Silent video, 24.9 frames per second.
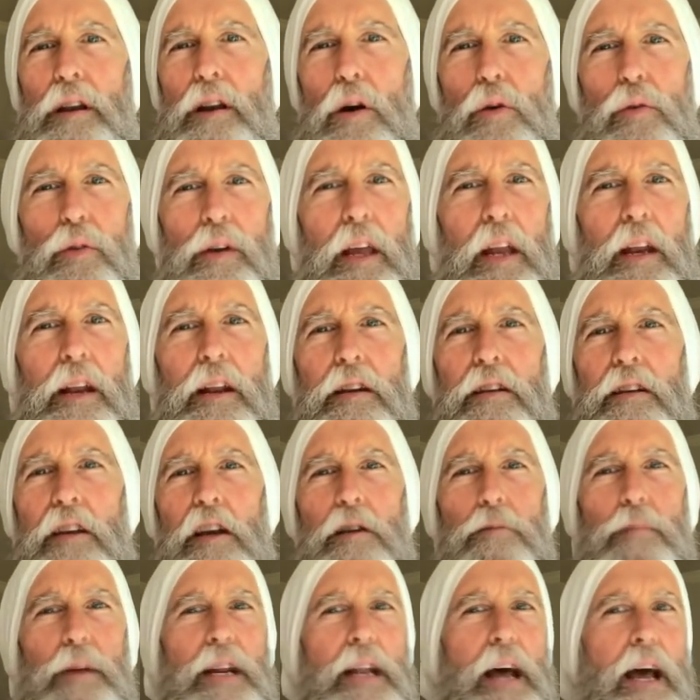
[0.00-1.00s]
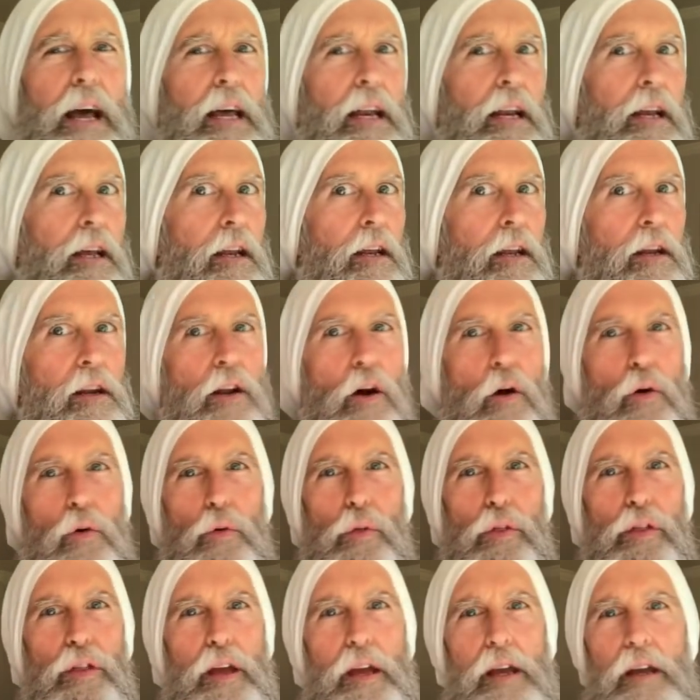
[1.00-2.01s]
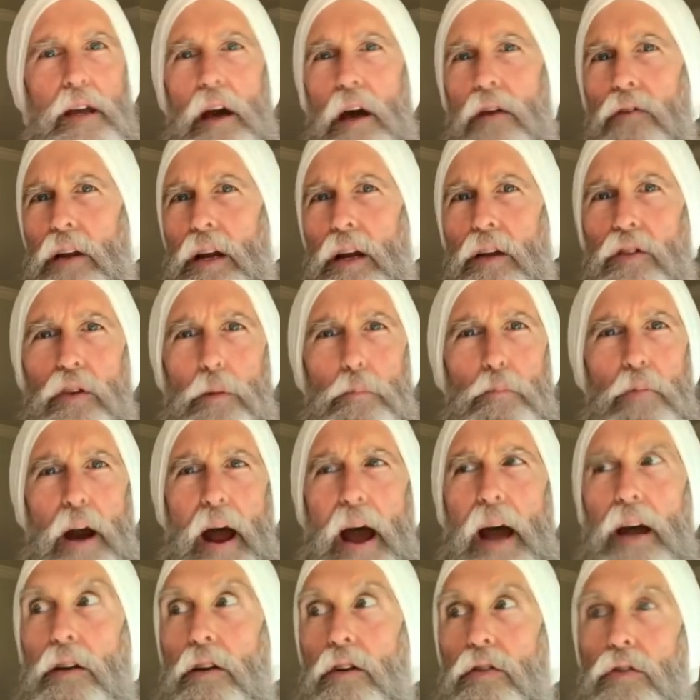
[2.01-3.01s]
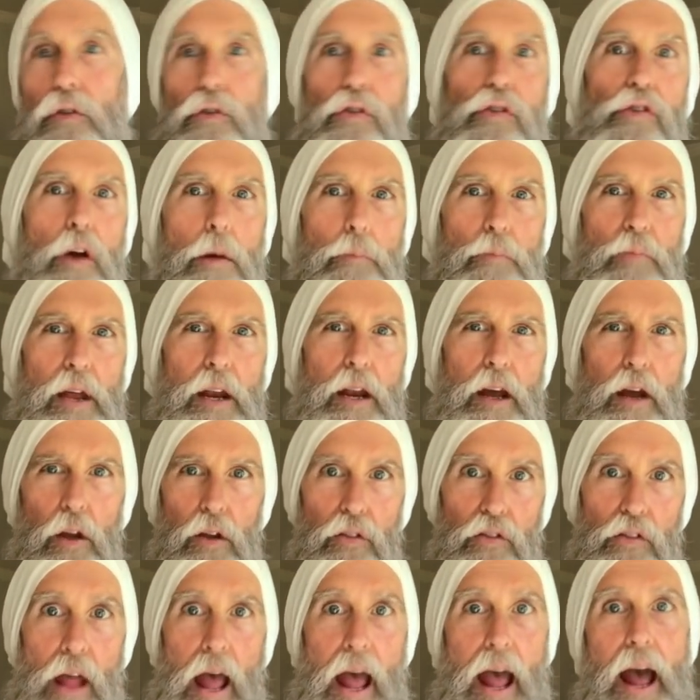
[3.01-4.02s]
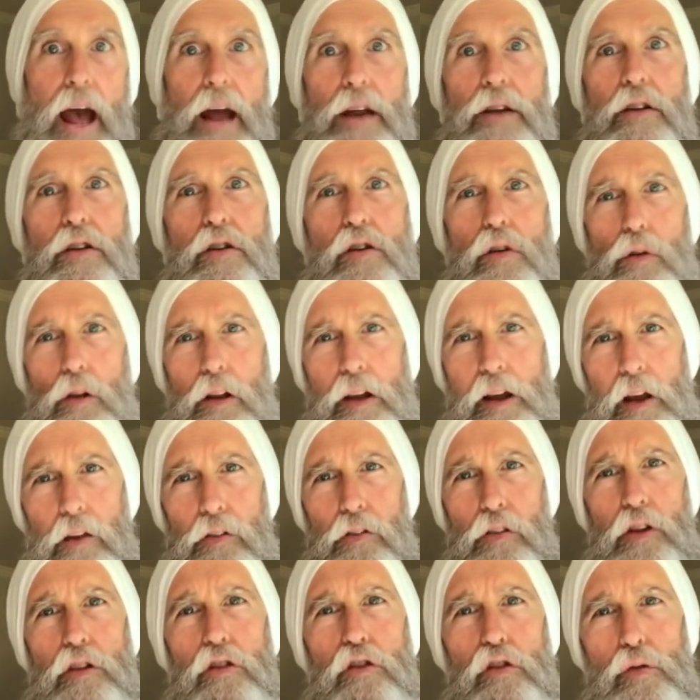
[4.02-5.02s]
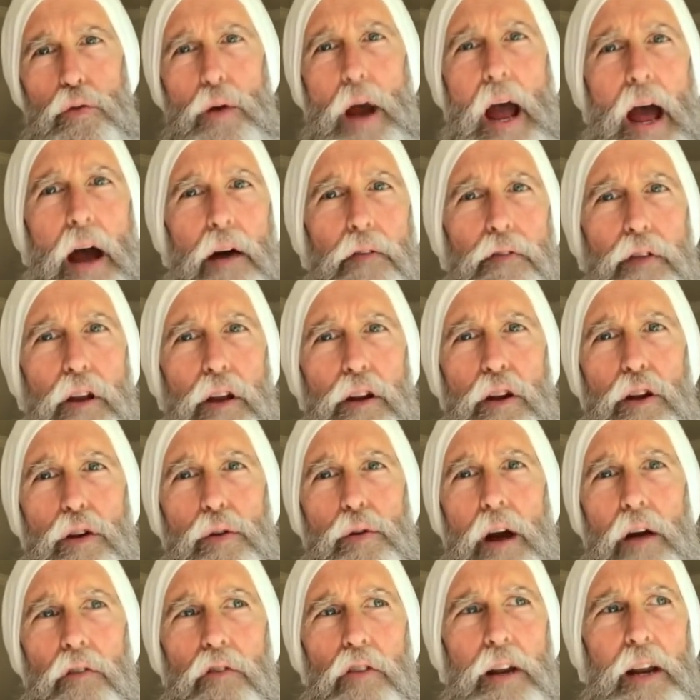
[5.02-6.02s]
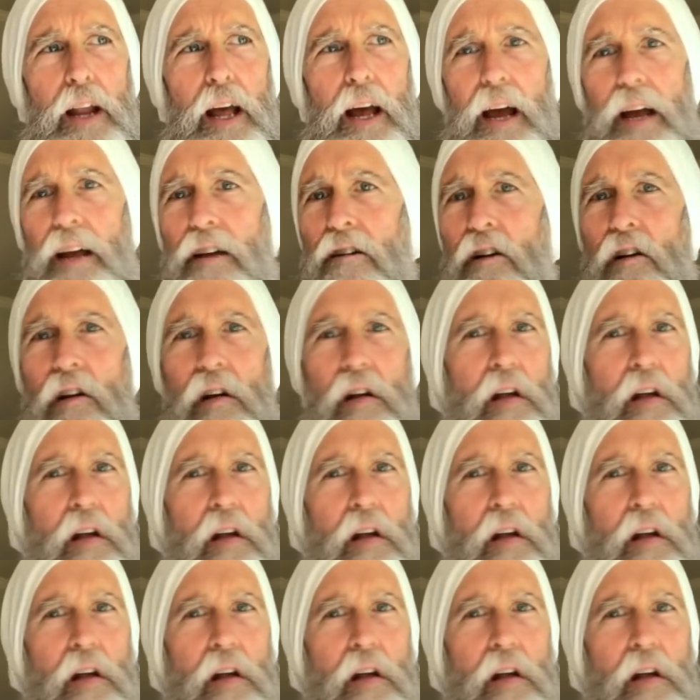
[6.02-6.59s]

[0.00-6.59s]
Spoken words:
don't get intimidated and don't think of it as a practice or something else to add to your list that you have to do every day.